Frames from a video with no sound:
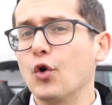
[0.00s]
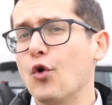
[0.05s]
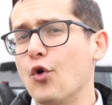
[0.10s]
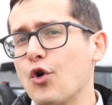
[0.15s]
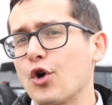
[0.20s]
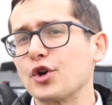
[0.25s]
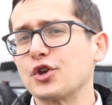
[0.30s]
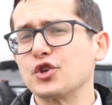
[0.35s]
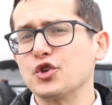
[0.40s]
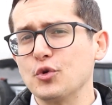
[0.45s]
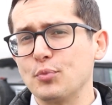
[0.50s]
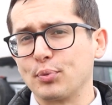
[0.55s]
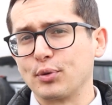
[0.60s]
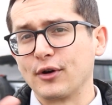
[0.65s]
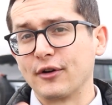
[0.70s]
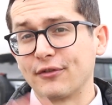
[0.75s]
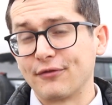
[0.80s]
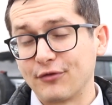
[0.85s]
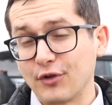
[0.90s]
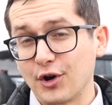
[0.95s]
or you
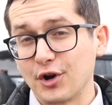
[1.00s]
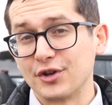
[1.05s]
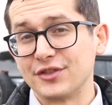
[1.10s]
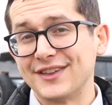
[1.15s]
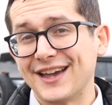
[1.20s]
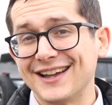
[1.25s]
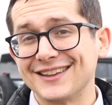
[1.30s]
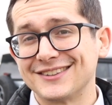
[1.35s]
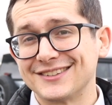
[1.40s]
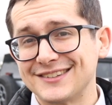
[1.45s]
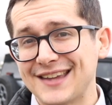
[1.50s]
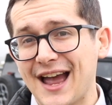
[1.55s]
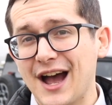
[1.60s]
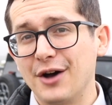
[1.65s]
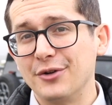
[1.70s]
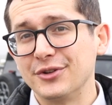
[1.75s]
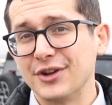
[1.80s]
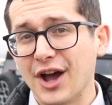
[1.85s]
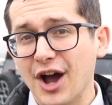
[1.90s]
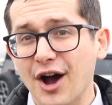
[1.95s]
prefer that
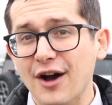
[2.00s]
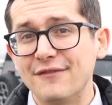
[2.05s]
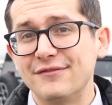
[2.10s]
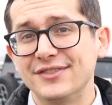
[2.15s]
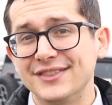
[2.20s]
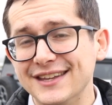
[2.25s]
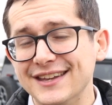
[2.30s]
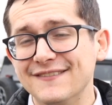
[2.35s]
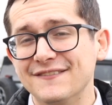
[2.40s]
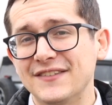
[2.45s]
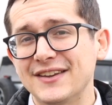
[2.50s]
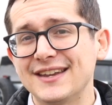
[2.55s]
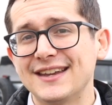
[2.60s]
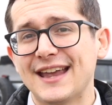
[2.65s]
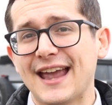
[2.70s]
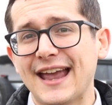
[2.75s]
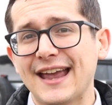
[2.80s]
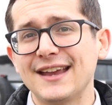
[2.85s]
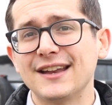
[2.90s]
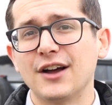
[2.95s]
sound of the
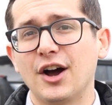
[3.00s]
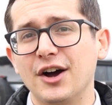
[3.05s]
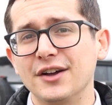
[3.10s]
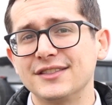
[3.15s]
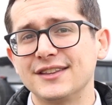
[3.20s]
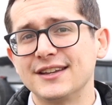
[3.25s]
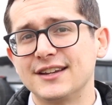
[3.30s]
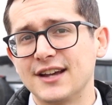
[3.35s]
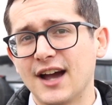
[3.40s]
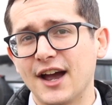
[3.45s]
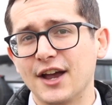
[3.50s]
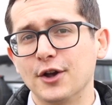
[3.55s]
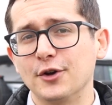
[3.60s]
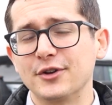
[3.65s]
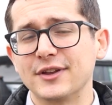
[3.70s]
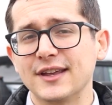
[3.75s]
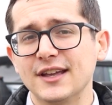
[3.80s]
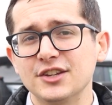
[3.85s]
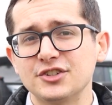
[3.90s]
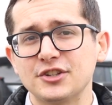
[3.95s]
V8 on the
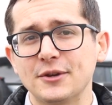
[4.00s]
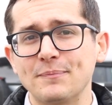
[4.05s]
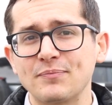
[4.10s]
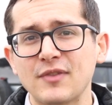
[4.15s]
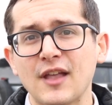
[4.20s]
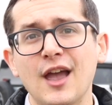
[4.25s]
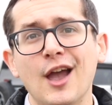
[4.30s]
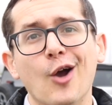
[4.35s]
Coyote engine,